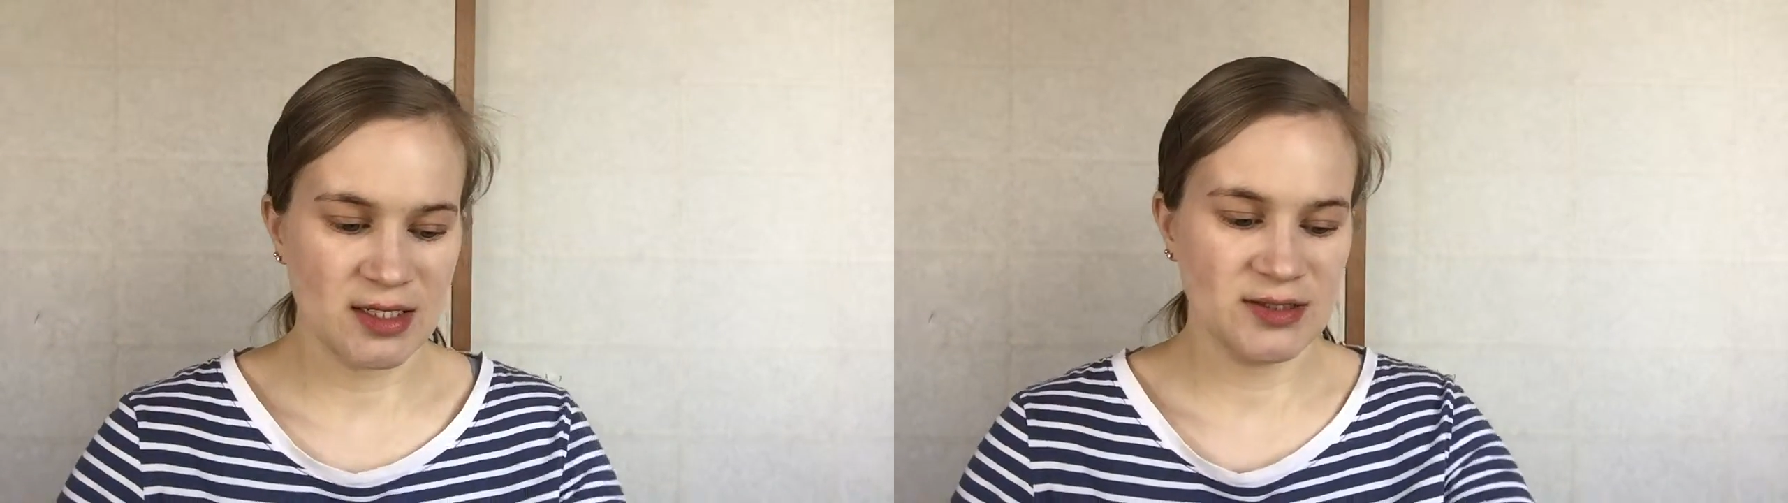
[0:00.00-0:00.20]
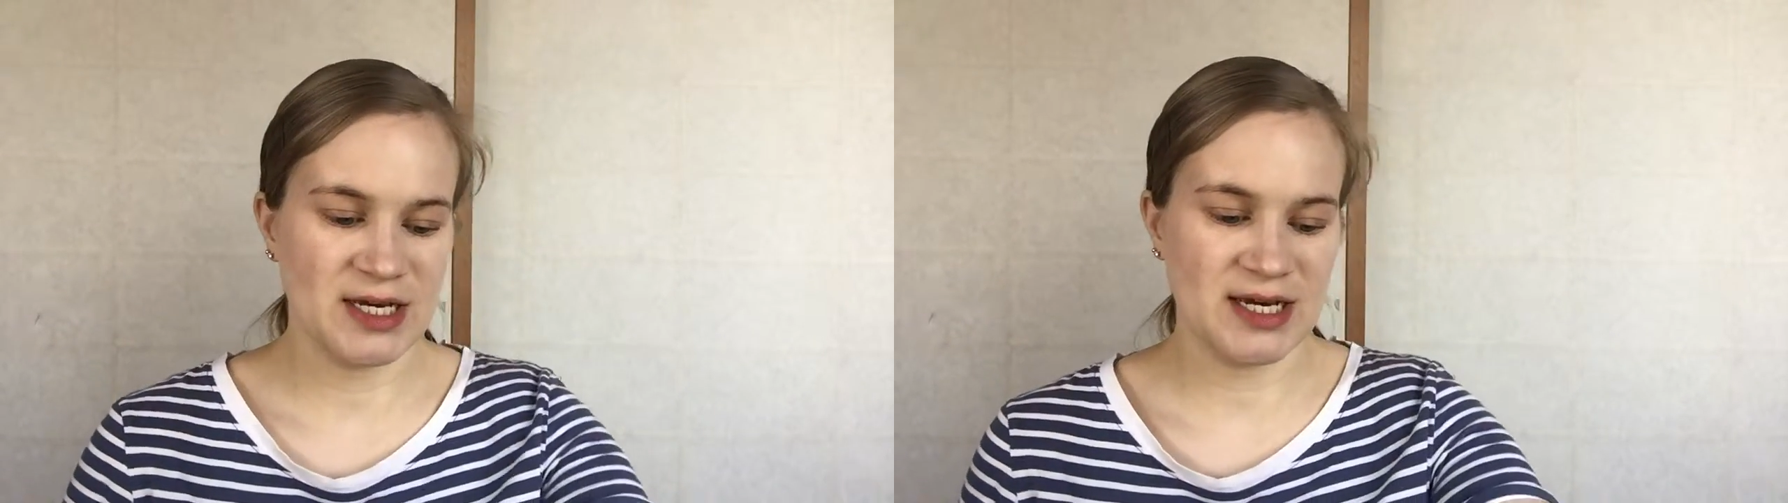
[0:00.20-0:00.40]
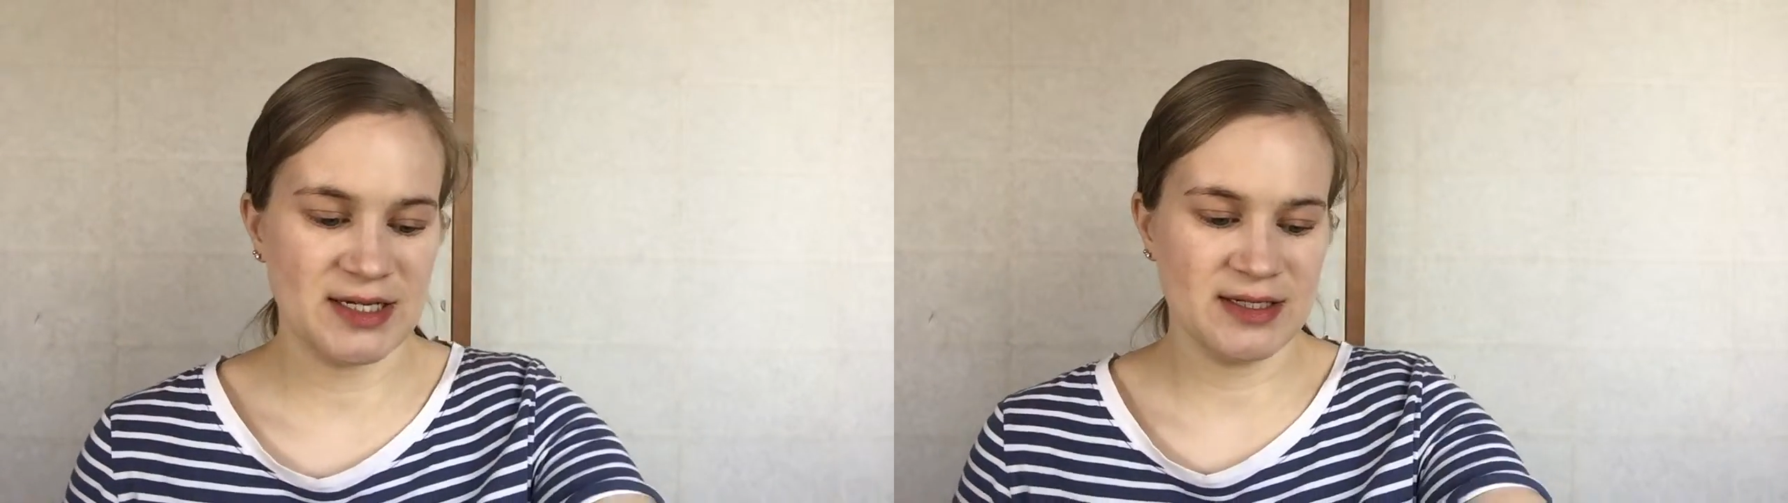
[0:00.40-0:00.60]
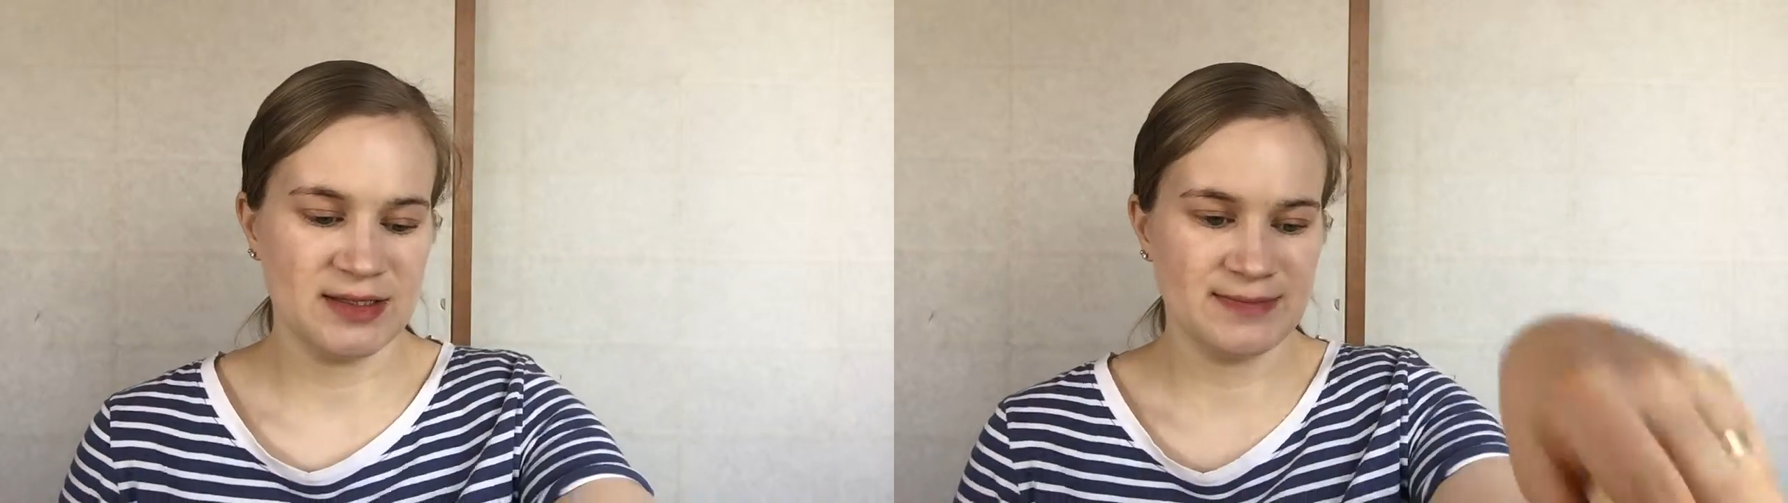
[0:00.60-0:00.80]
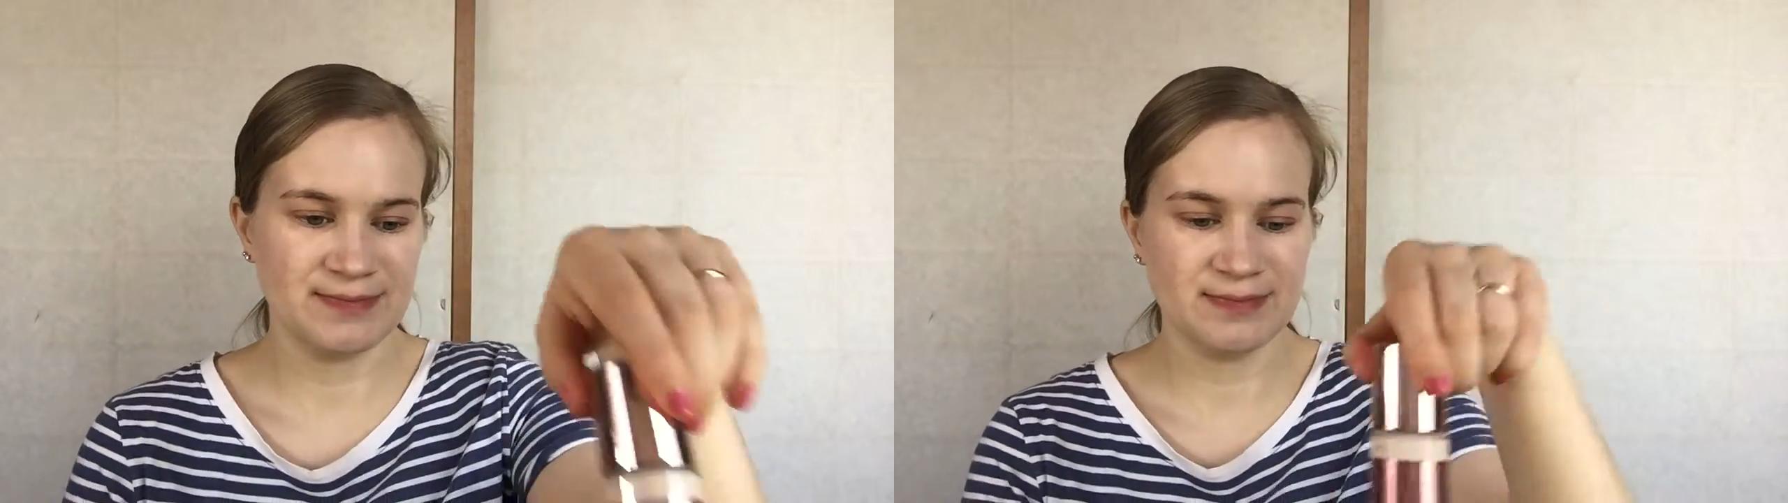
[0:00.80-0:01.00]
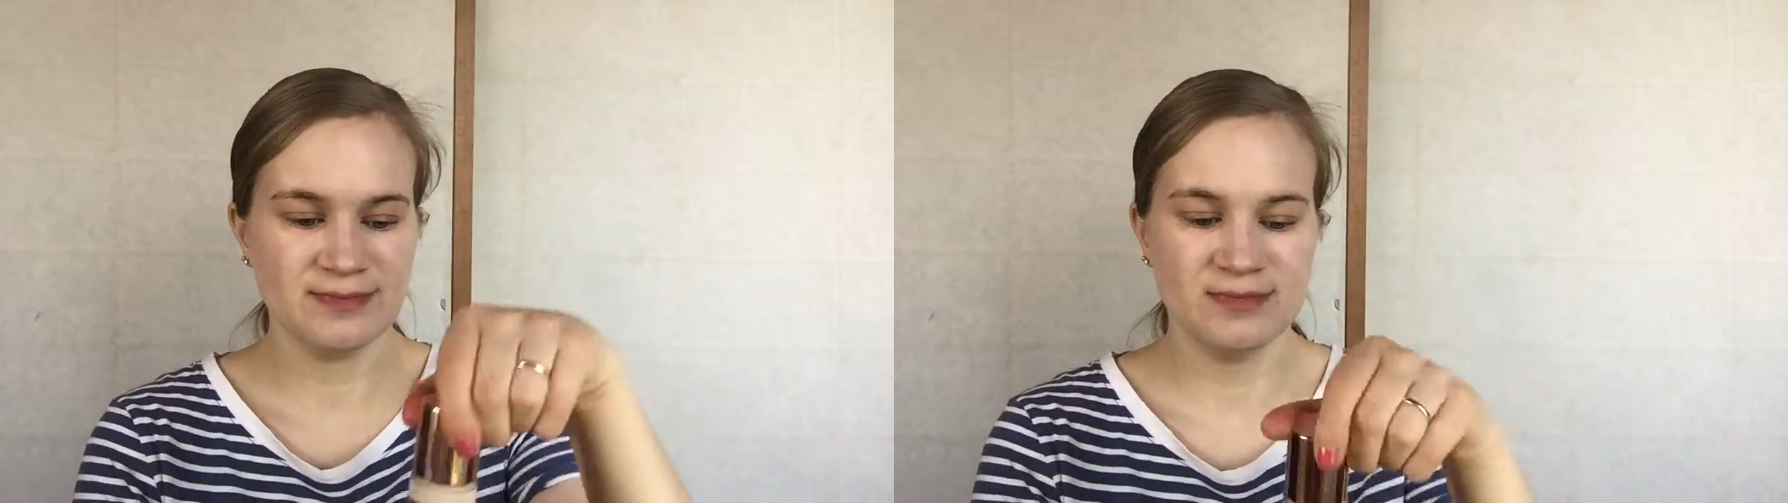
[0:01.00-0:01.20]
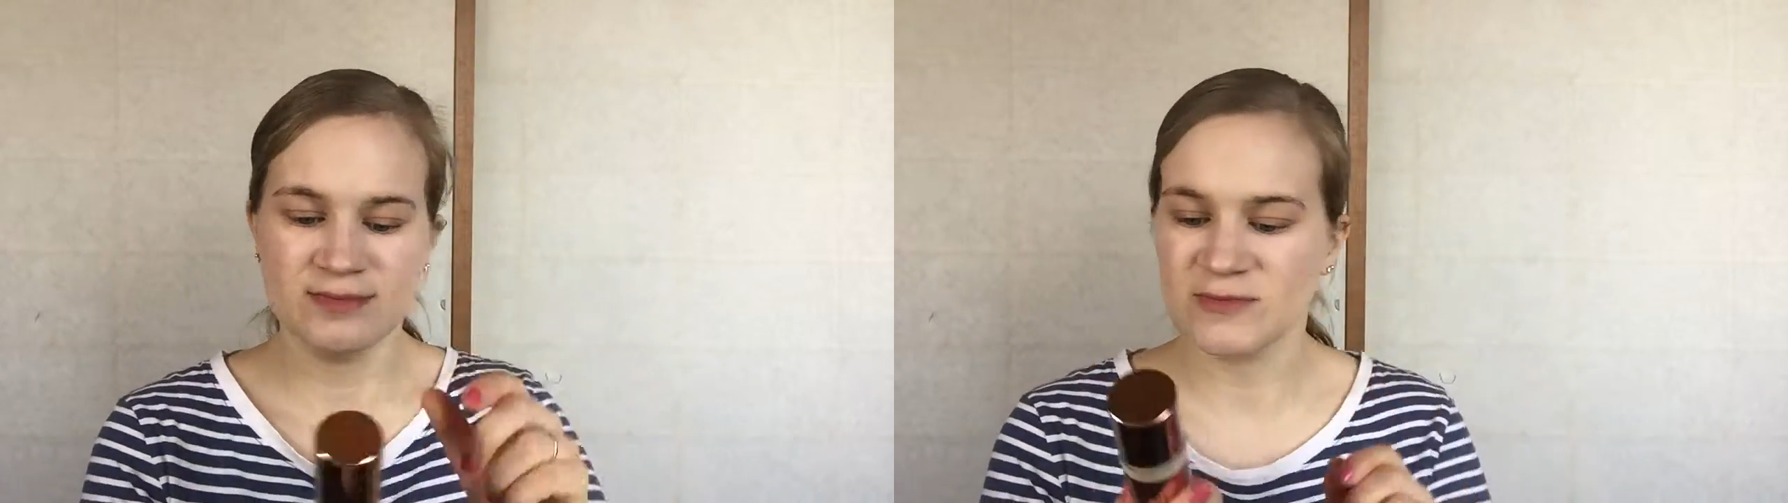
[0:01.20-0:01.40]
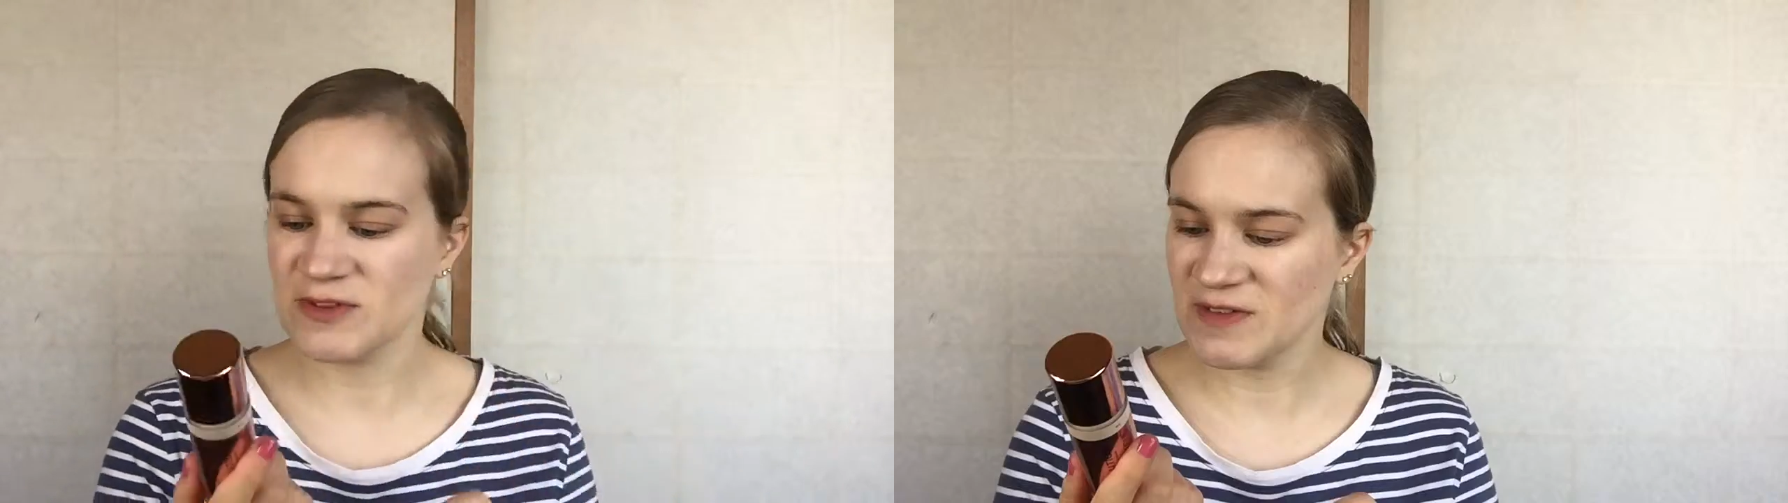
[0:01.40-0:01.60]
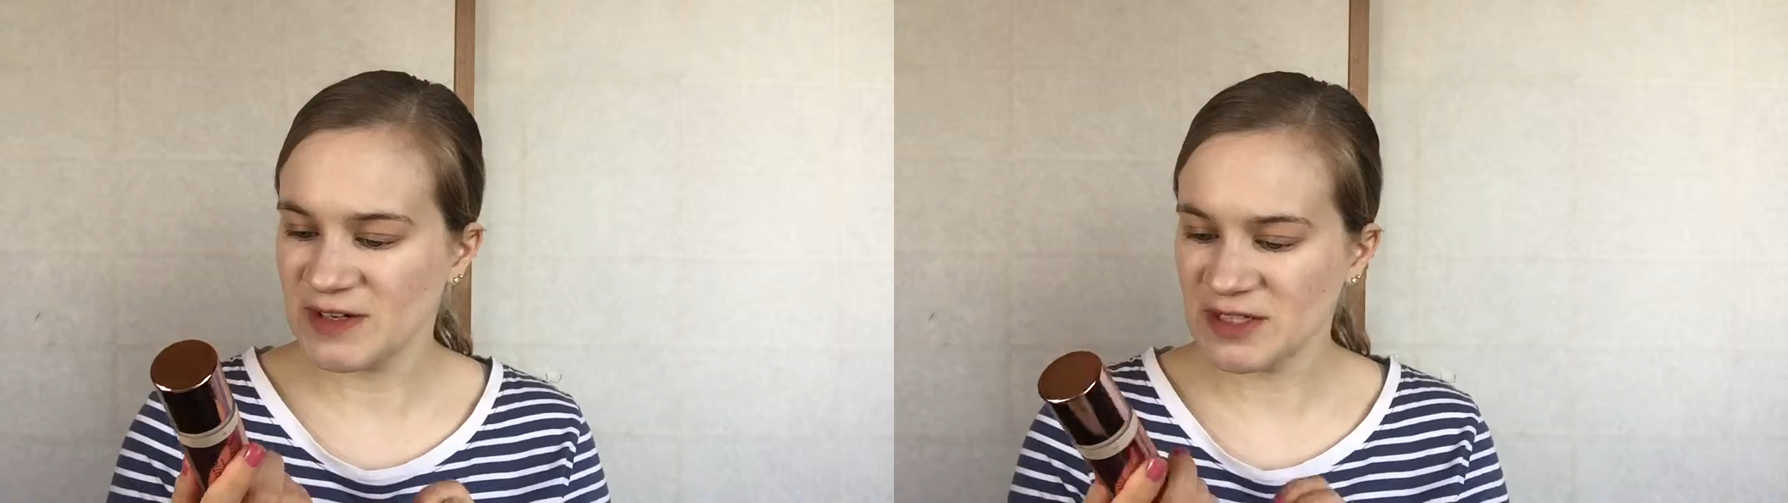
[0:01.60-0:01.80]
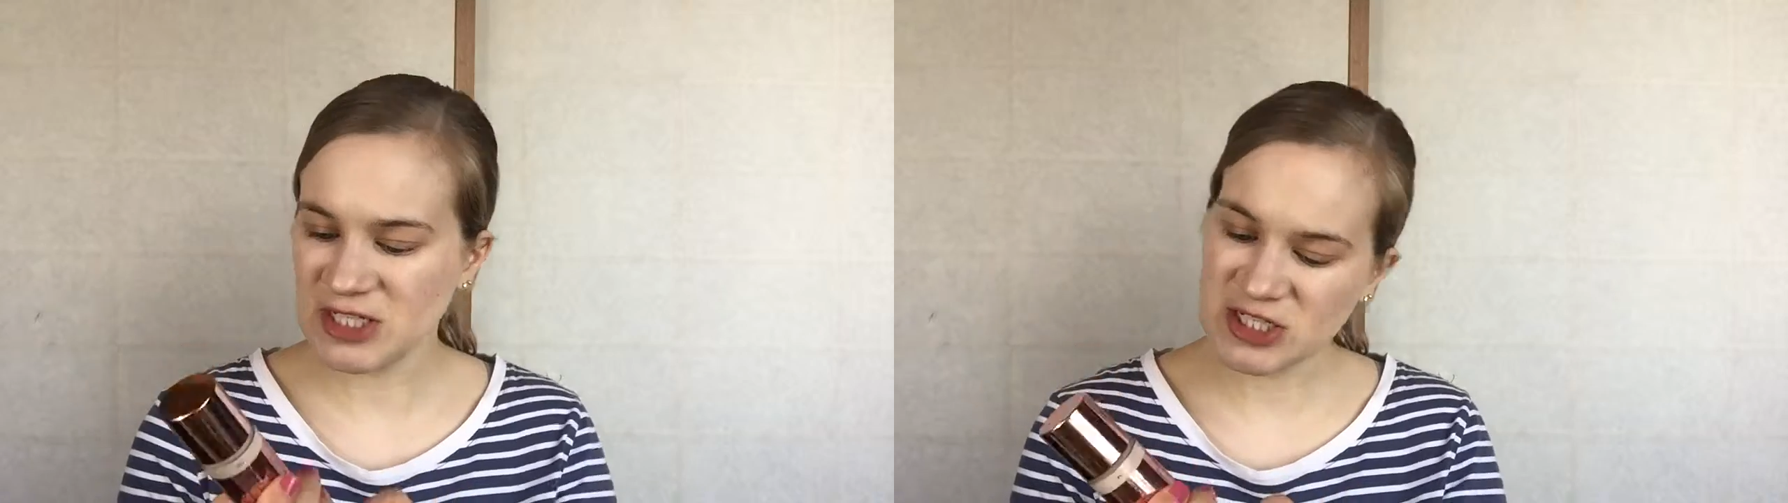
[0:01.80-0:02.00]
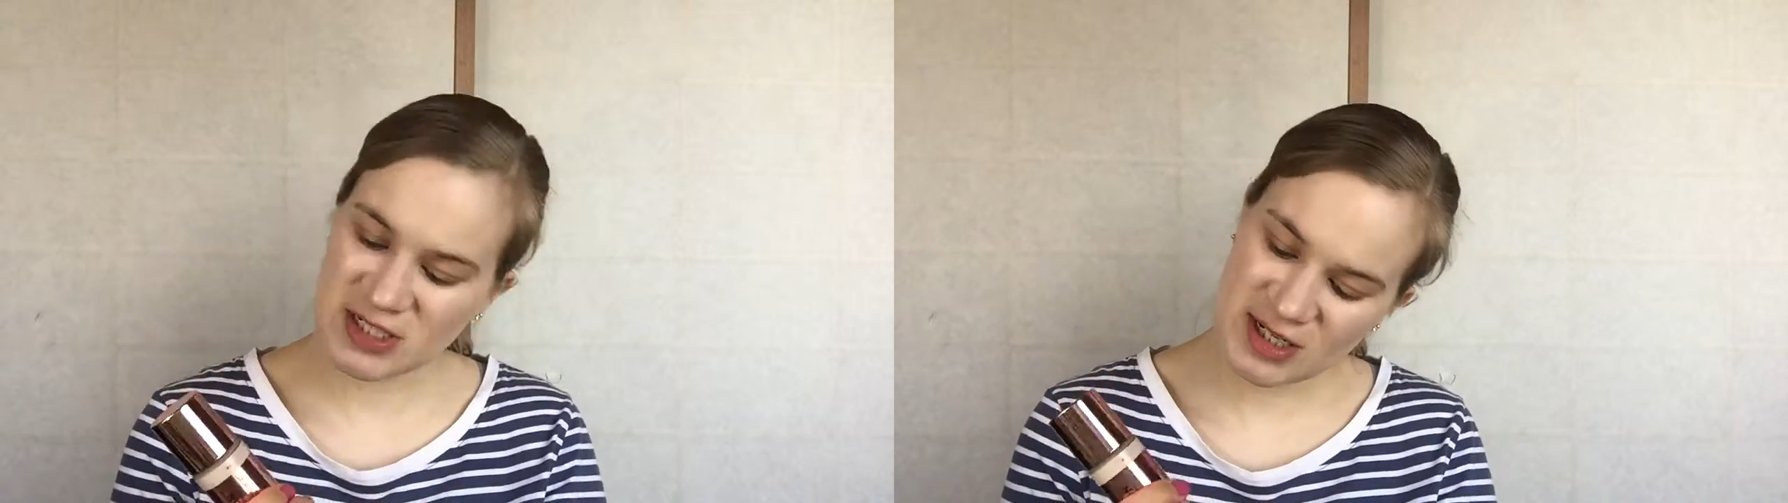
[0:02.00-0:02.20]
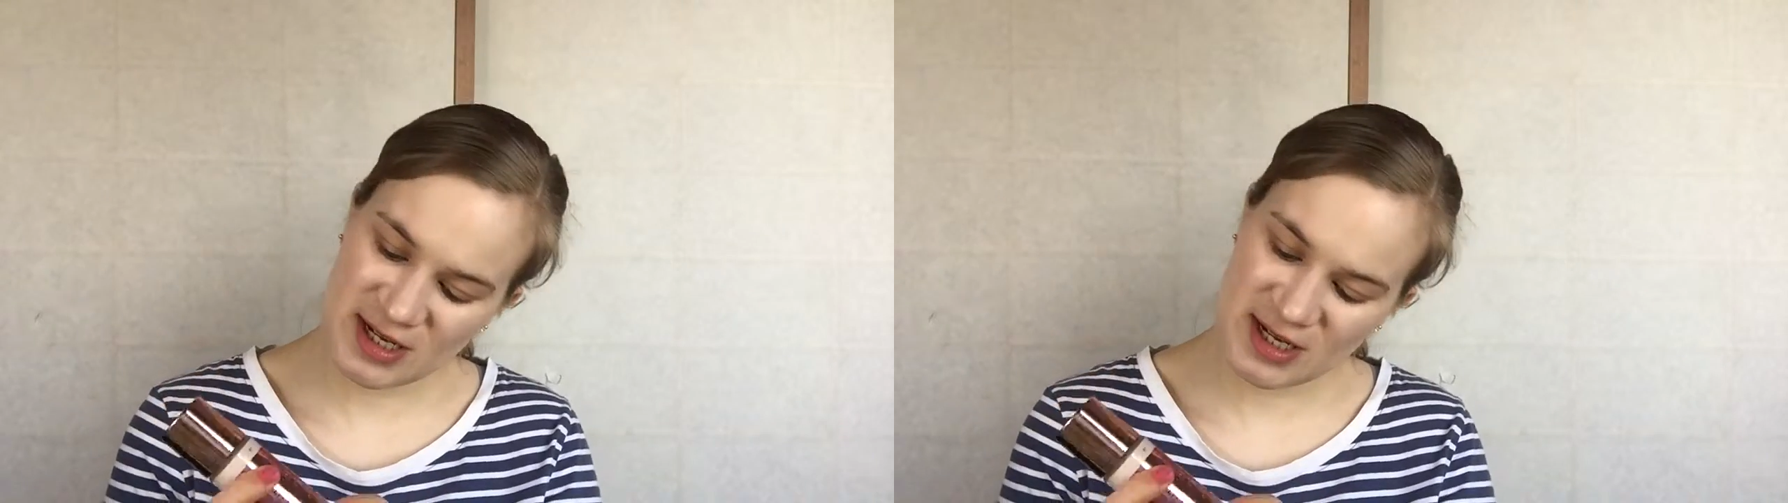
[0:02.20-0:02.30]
Okay, for foundation,